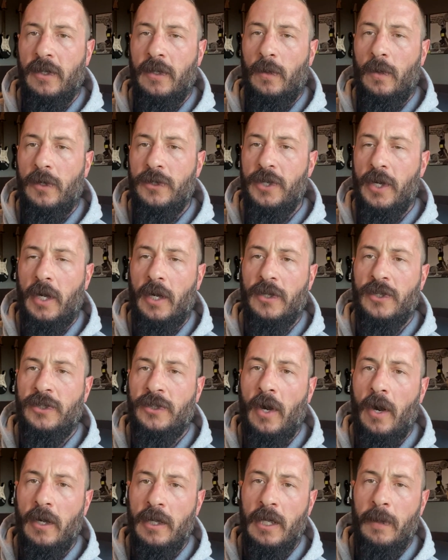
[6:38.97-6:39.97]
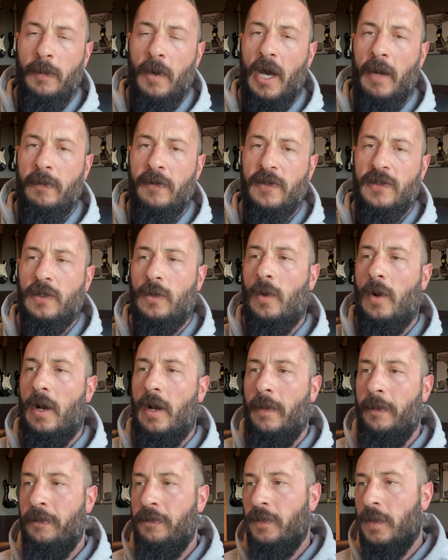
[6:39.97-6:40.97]
In other words, you're going to start in the bottom of the
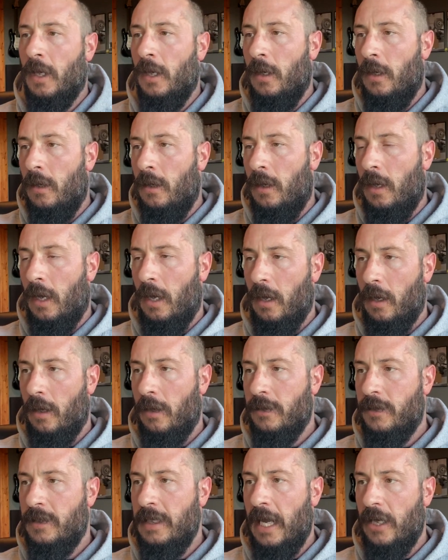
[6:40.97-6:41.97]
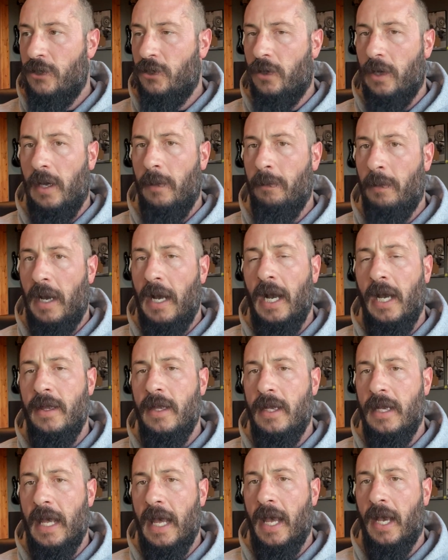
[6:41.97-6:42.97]
squat, uh, snatch grip
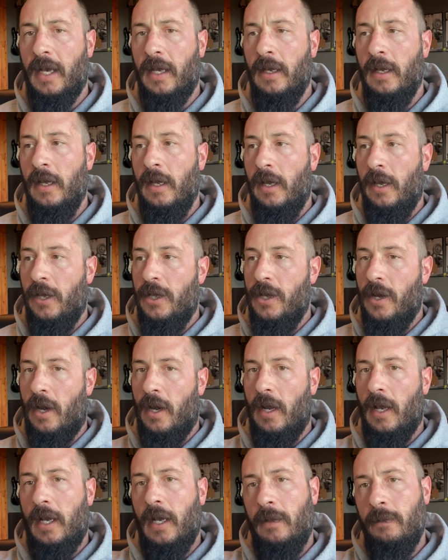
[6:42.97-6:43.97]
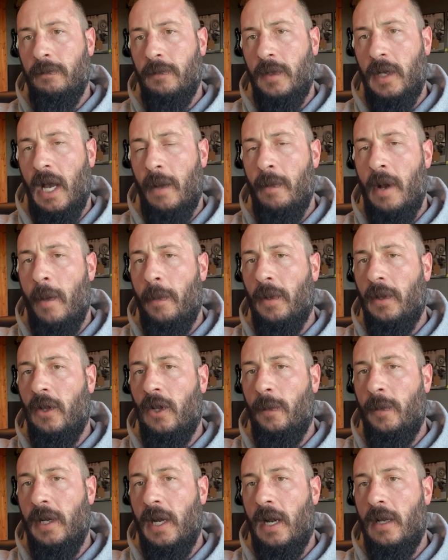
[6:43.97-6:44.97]
behind the neck. You're going to come up a
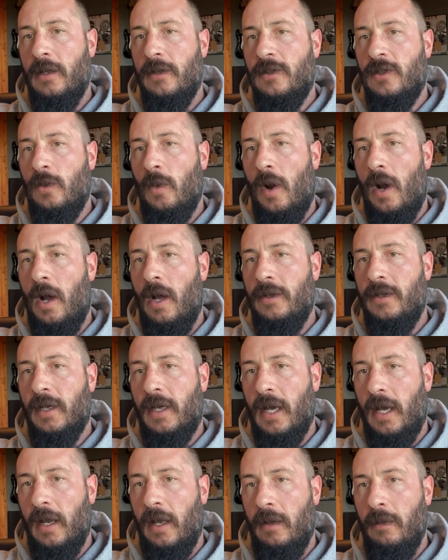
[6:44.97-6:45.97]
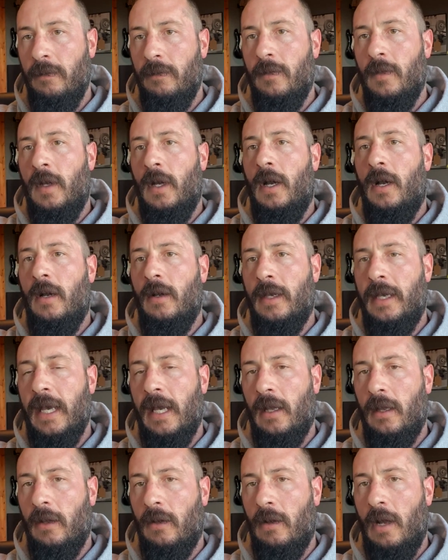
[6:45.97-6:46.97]
little bit out of the squat to kind of uh,
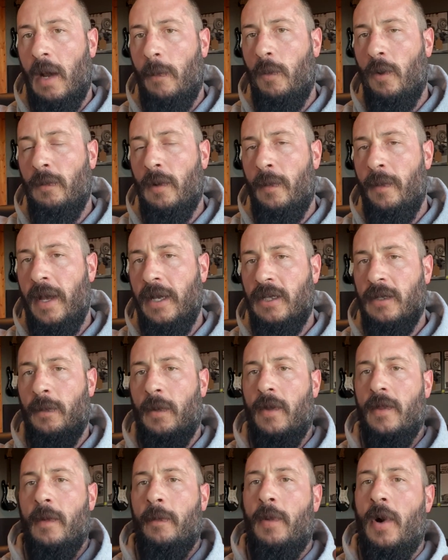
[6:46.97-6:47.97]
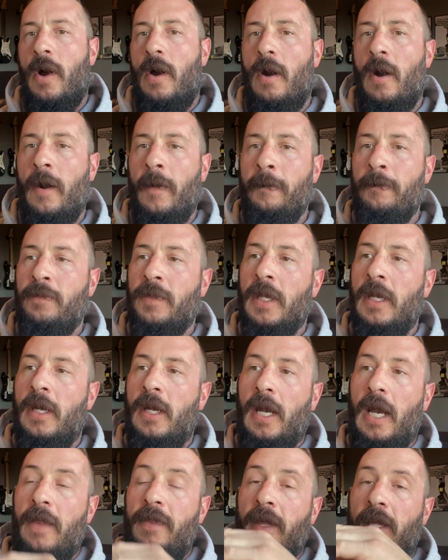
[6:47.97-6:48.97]
get a little upward momentum on the bar,
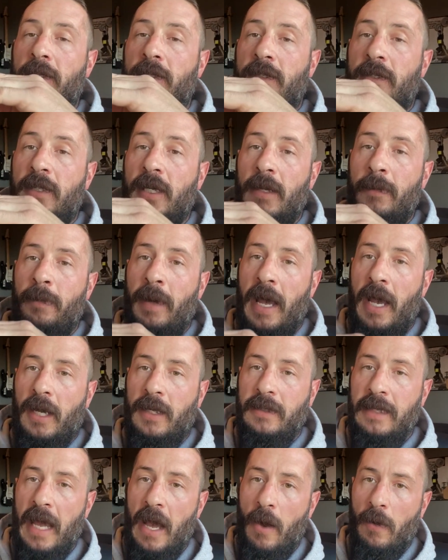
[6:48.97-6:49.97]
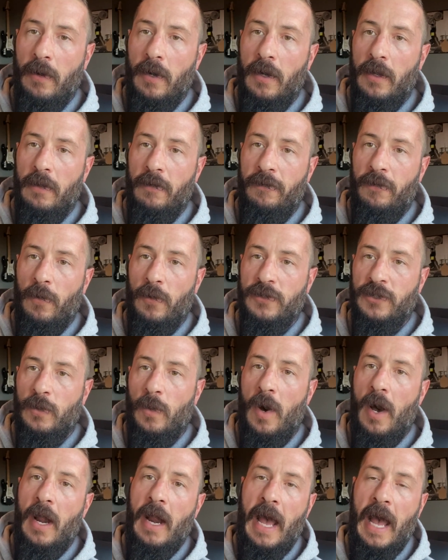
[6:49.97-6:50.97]
and then sit back down into the full
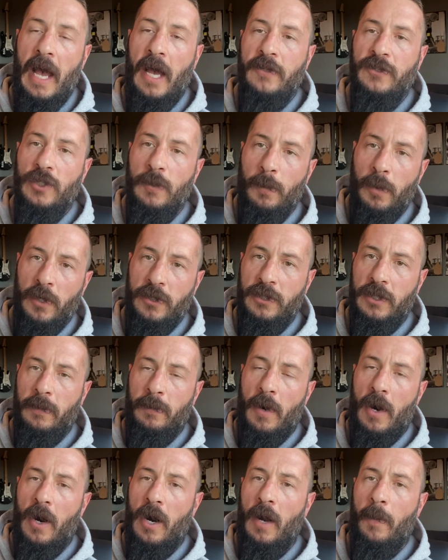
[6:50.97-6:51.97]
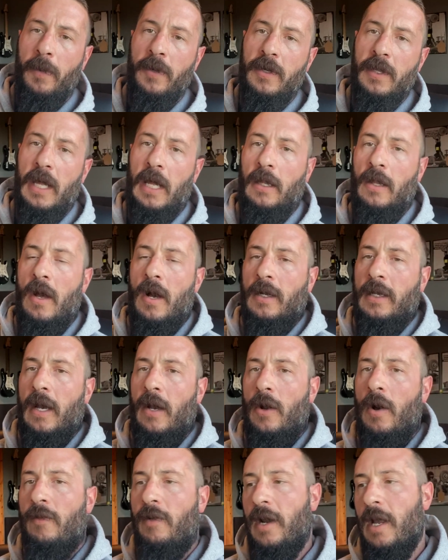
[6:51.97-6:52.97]
squat as you push the bar up into that locked
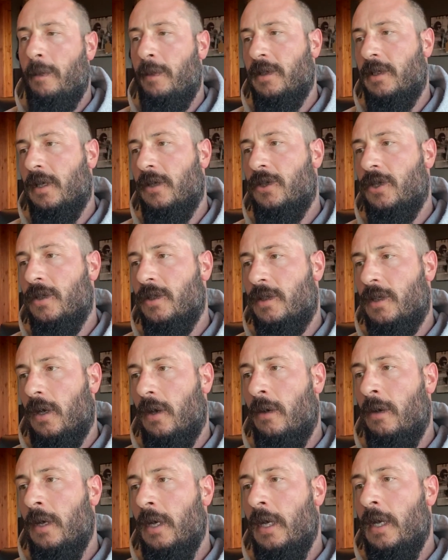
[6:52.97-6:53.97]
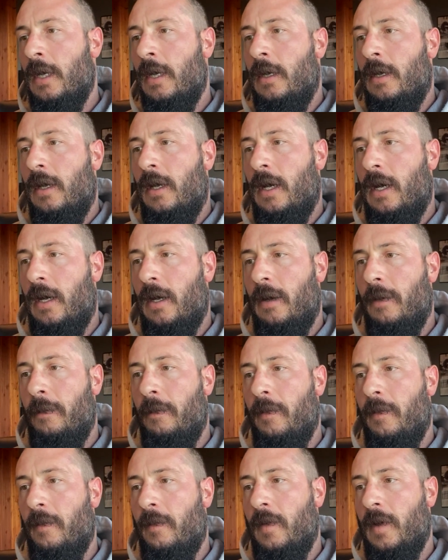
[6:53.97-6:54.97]
out overhead position. So
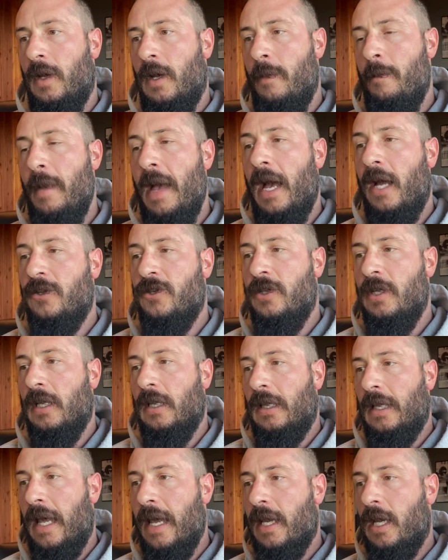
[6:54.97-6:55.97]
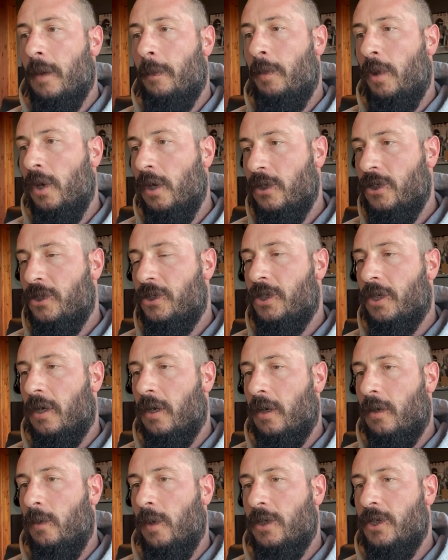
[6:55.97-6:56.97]
uh, imagine it like a push
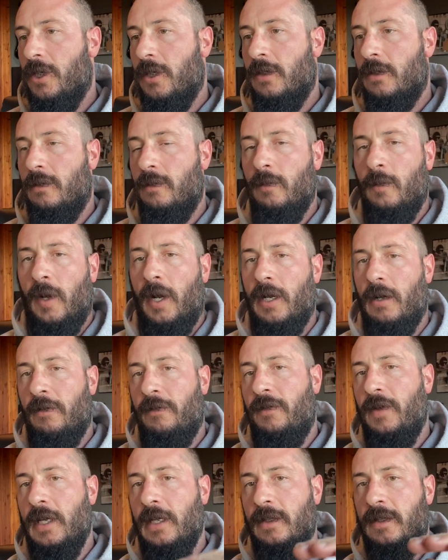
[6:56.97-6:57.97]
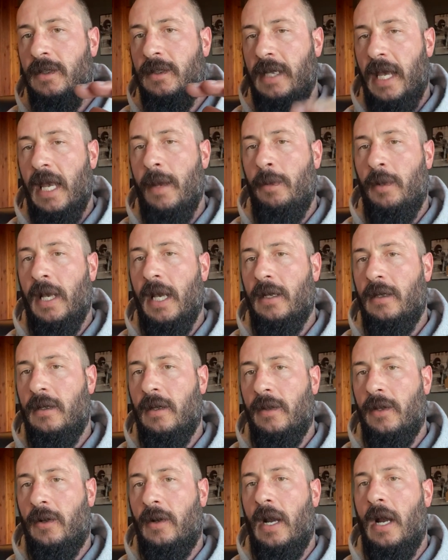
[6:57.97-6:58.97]
jerk, which is where your feet stay planted
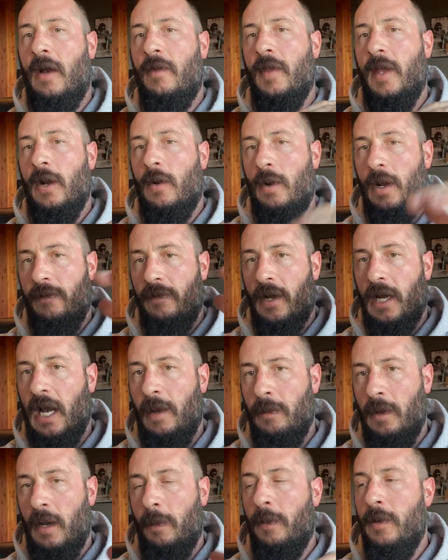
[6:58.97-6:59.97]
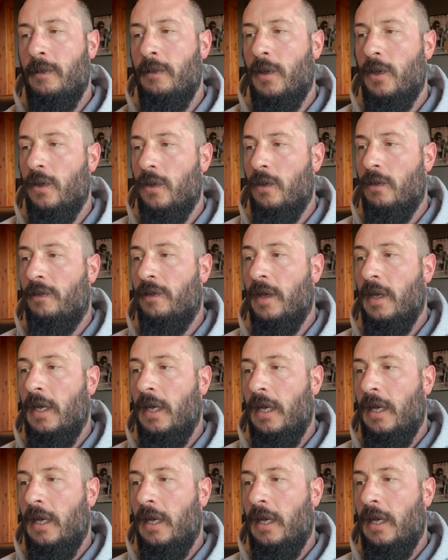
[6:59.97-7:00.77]
on the ground. They don't ever come up and move.